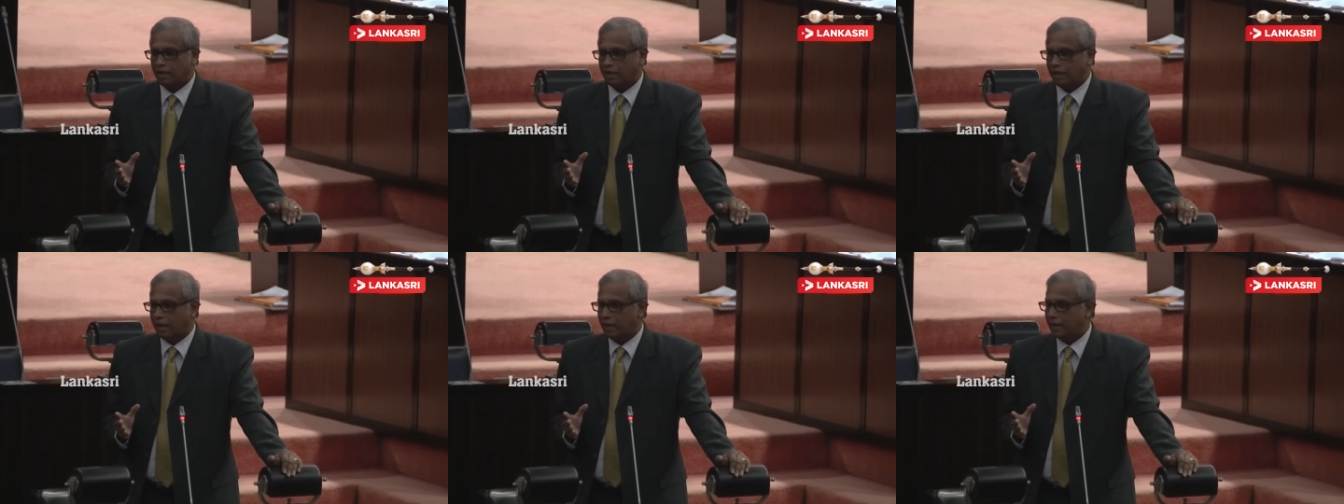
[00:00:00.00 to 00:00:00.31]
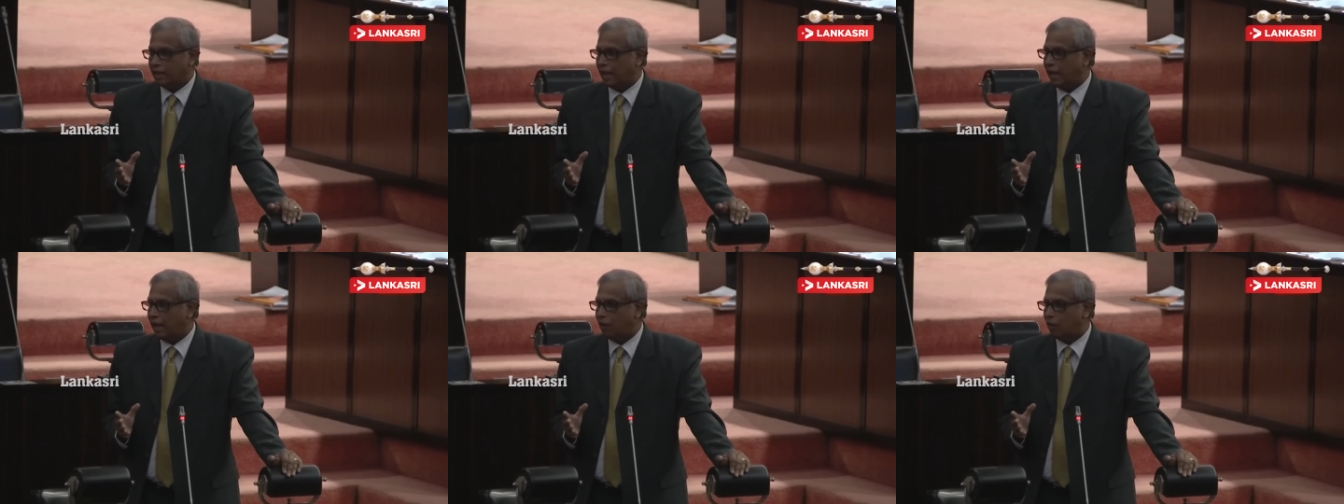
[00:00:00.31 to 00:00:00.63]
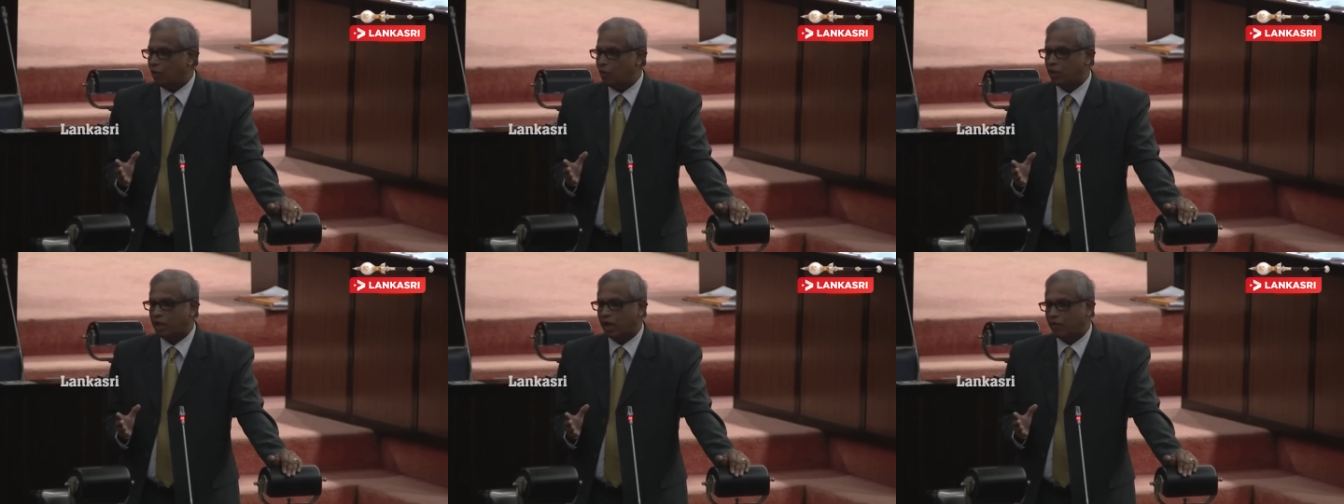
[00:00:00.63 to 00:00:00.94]
that they
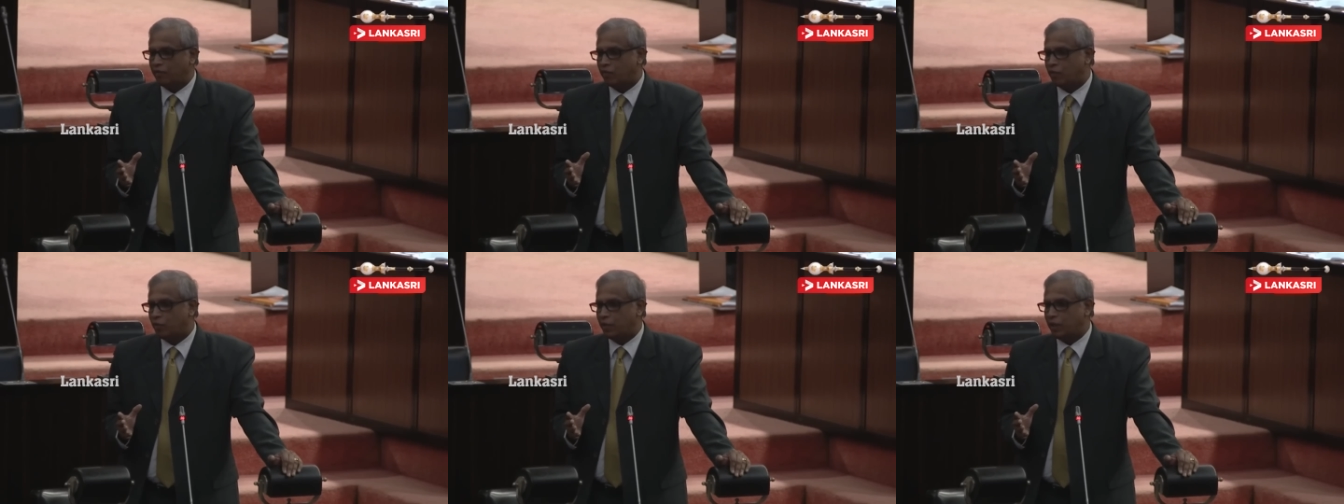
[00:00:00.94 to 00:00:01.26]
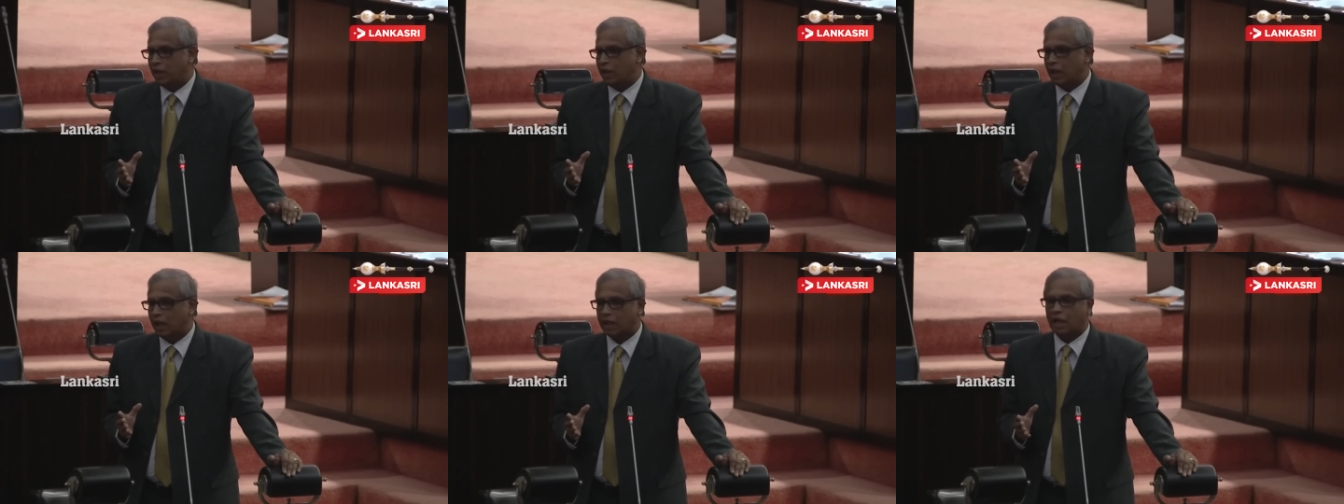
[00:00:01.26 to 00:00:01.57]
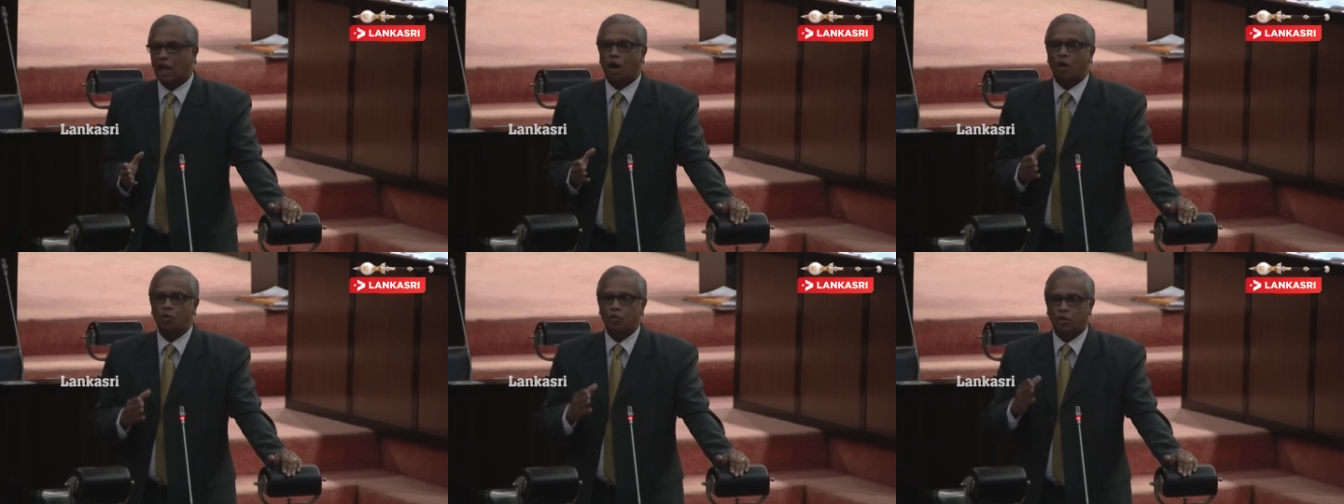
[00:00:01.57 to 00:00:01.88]
don't have to be
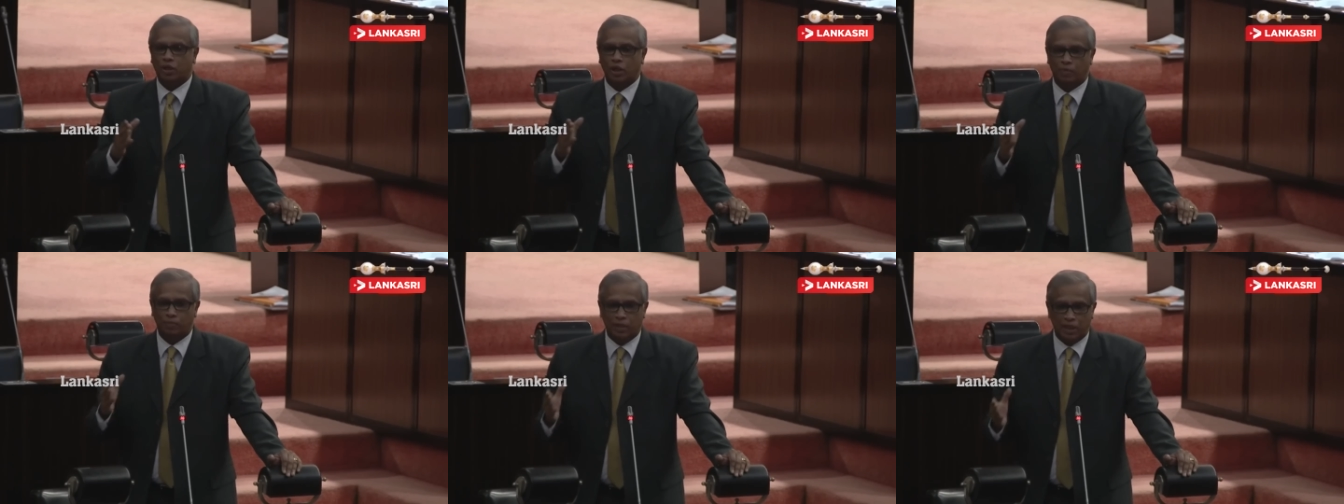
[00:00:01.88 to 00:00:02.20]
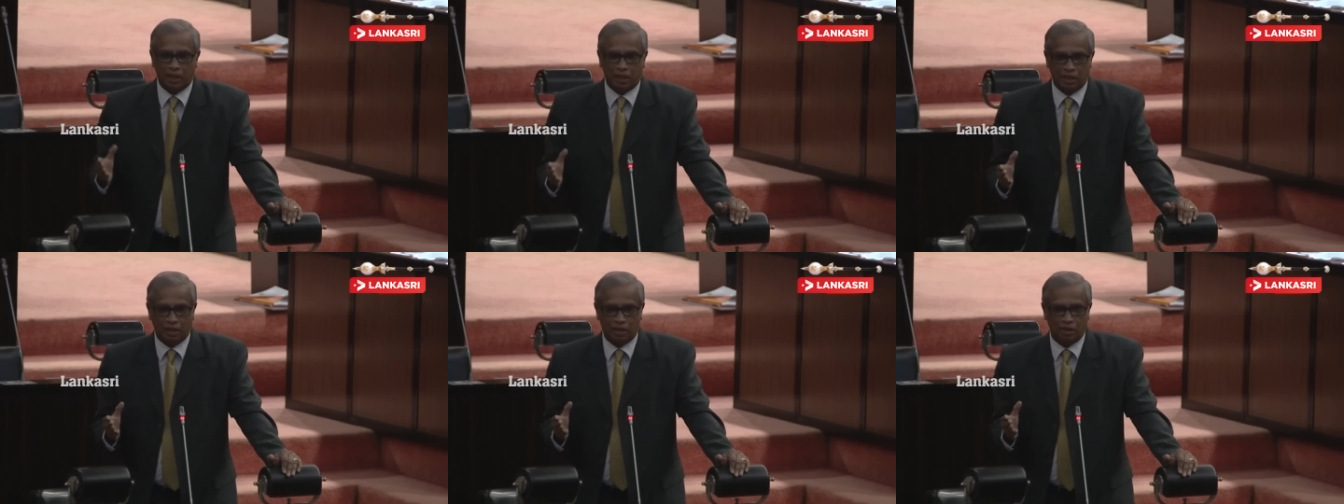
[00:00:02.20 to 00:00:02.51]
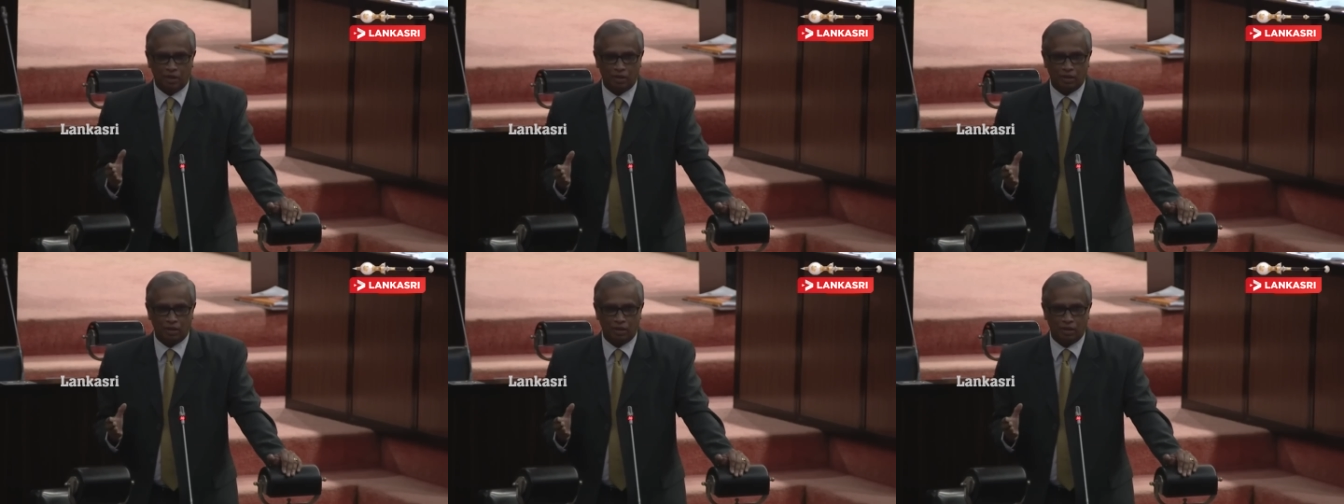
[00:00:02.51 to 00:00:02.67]
accountable,